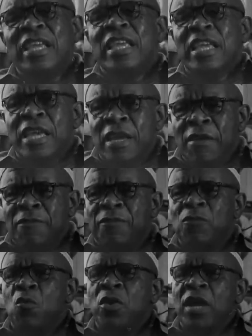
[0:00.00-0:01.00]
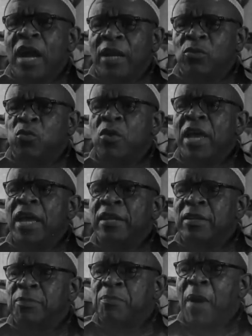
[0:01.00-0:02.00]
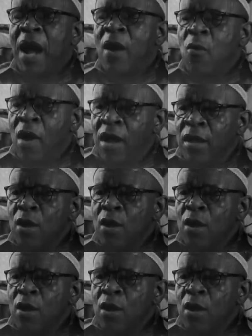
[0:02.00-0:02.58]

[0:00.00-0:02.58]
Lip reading: if we are to hand power